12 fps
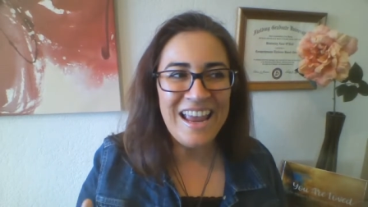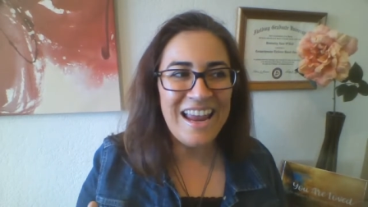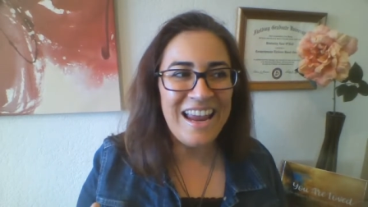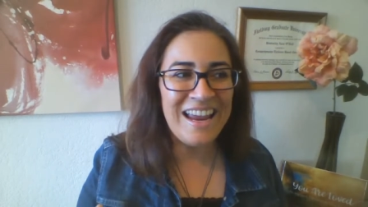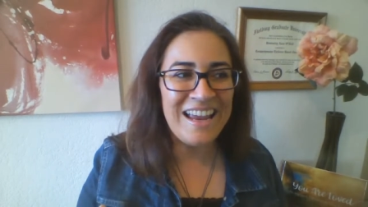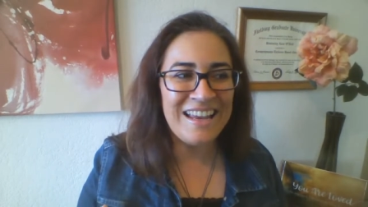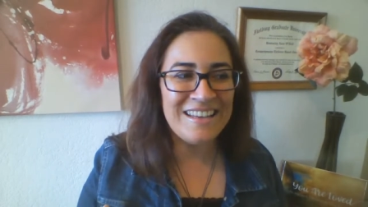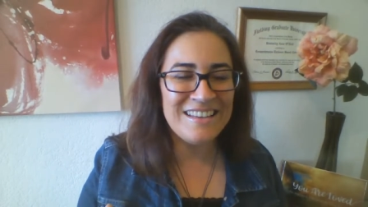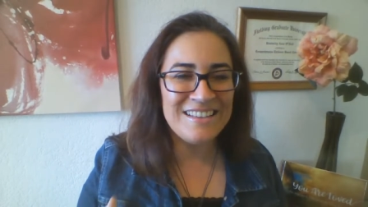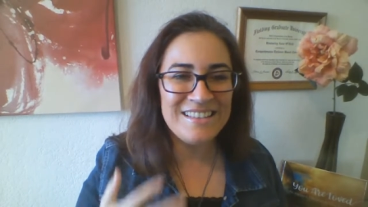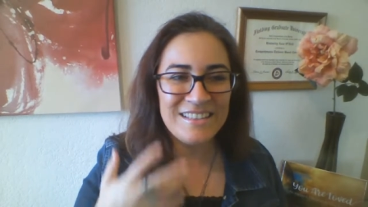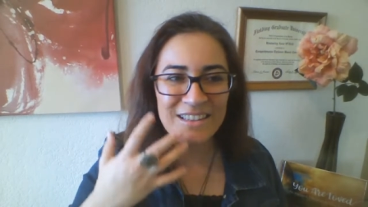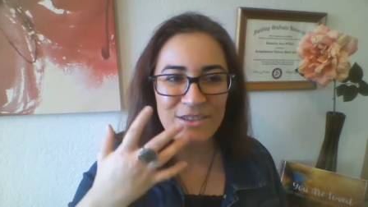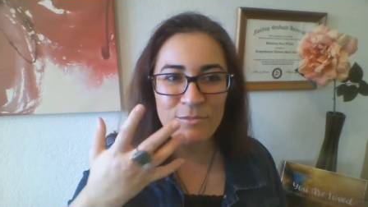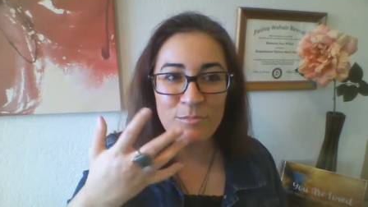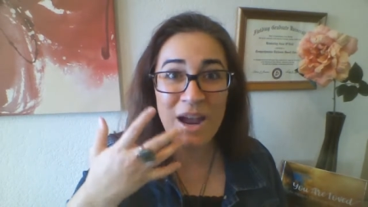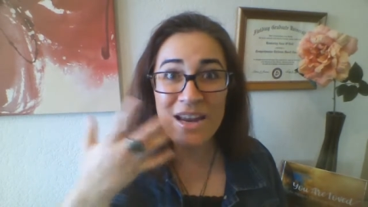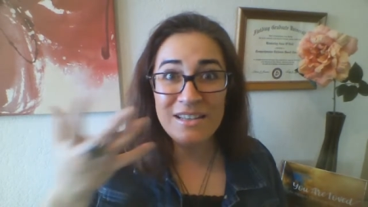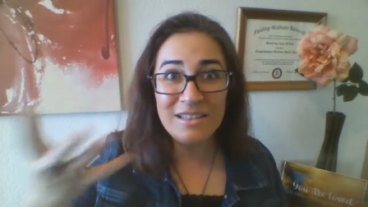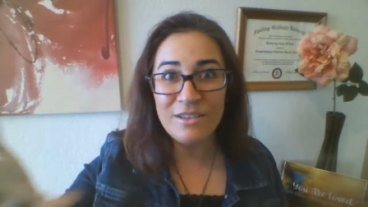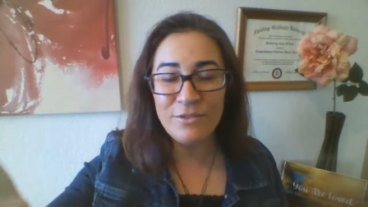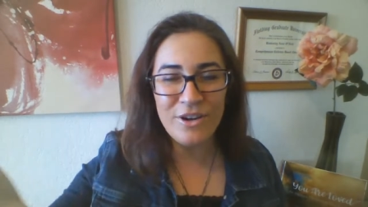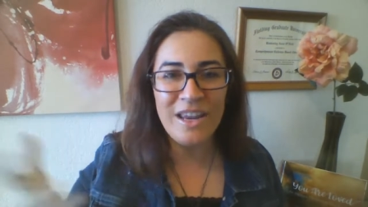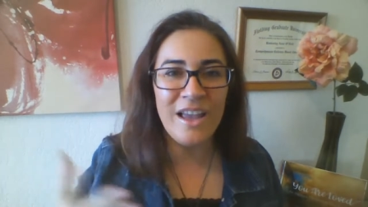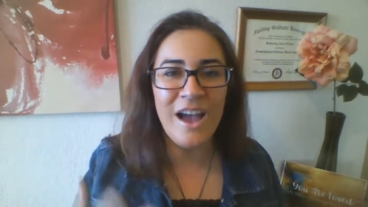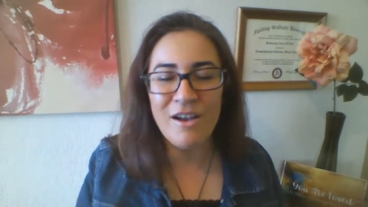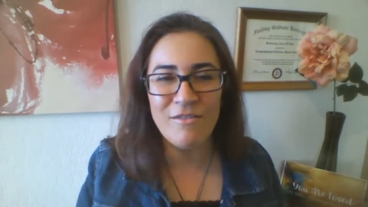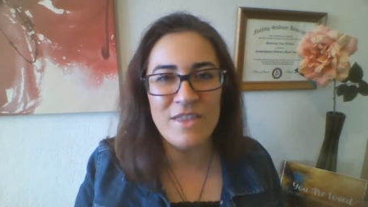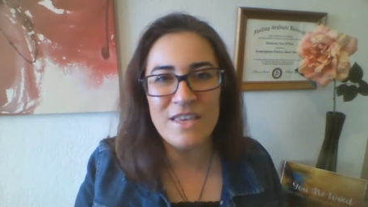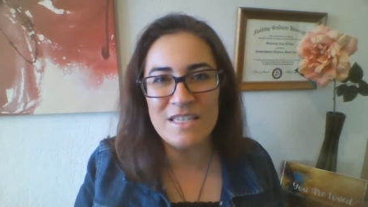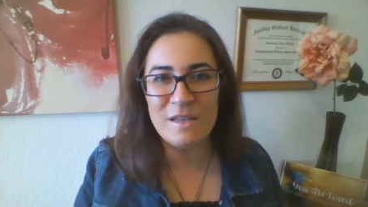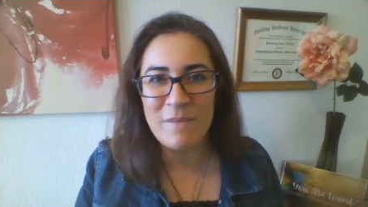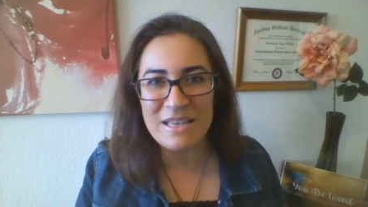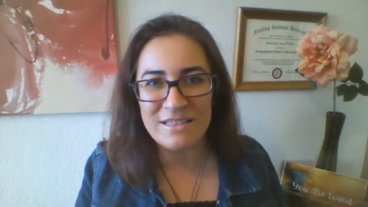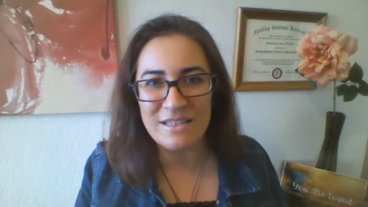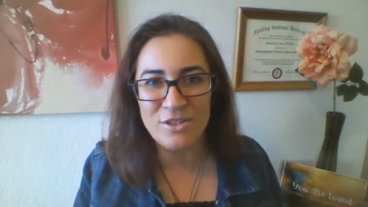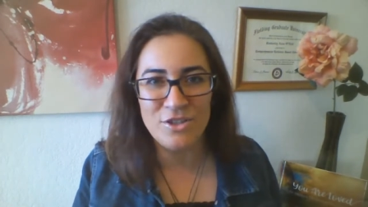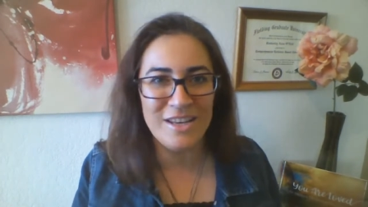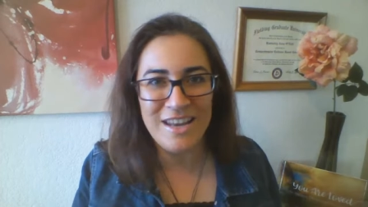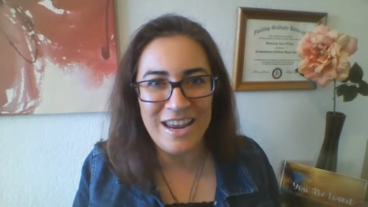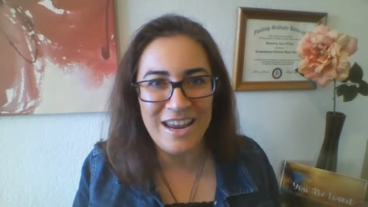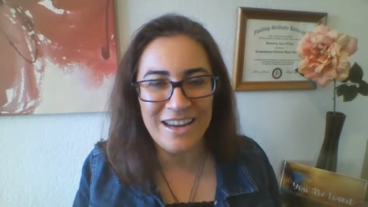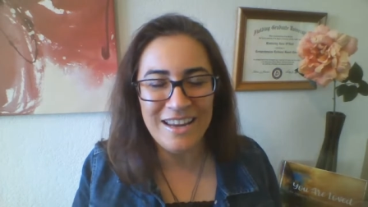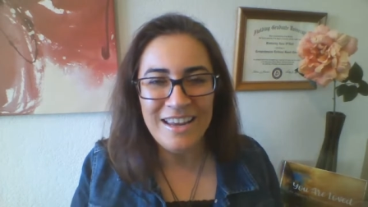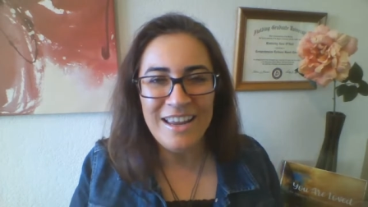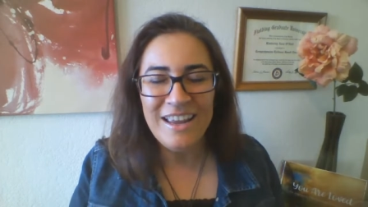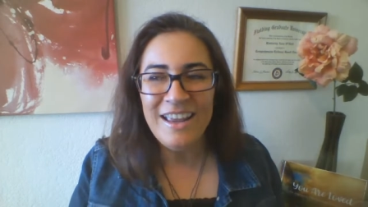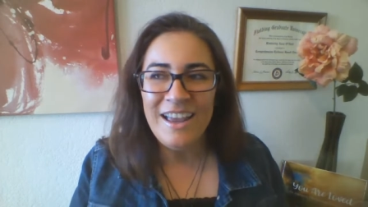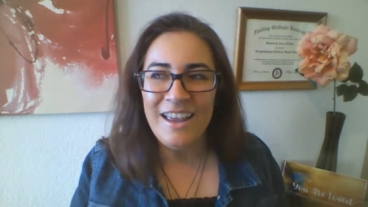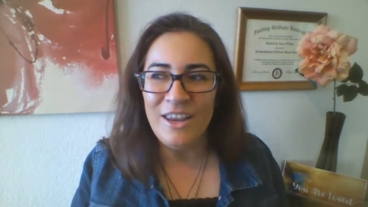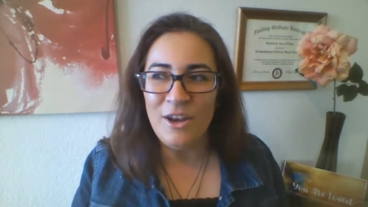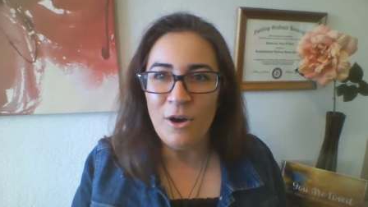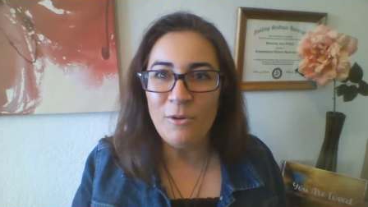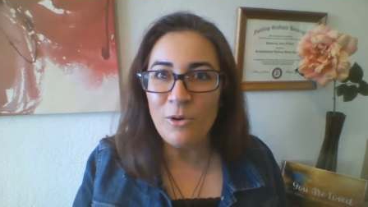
and deli- my delivering of this message today, you know.